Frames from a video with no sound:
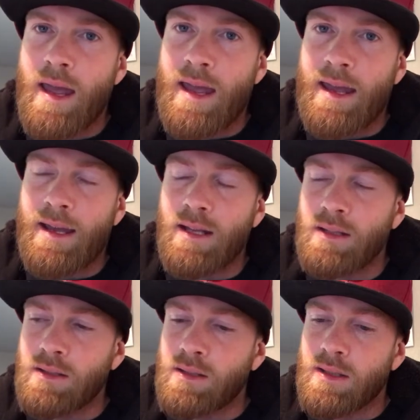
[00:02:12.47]

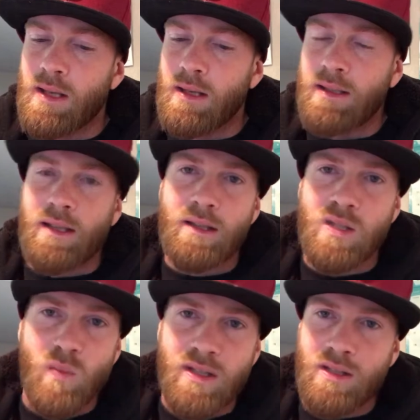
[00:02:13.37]
and get
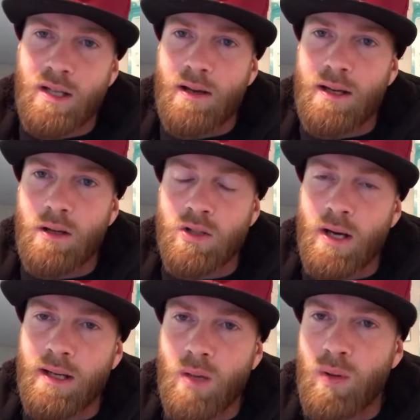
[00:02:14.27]
this message out here and
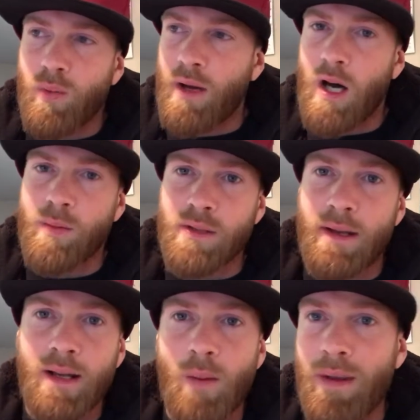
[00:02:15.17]
try and get people helped,
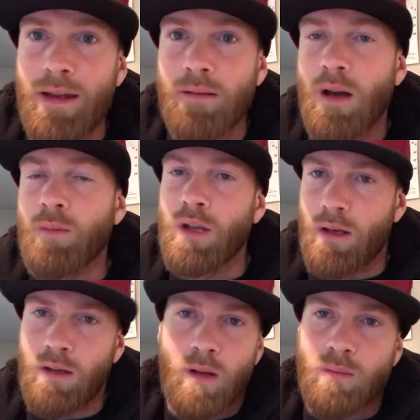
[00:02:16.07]
like, I'm in. I'm
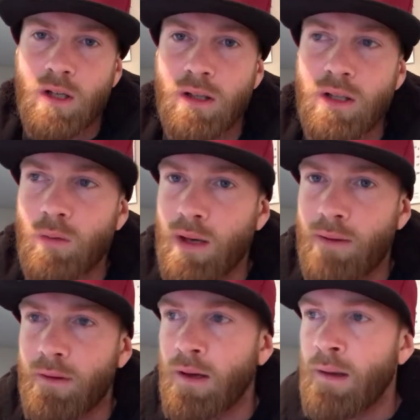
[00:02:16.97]
gonna do
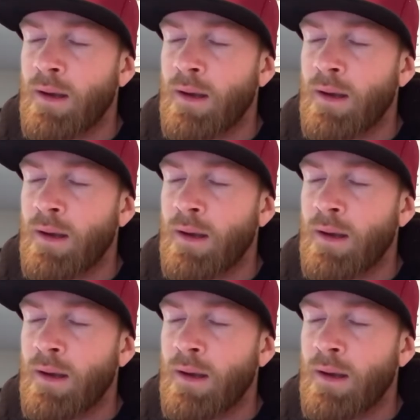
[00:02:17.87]
whatever.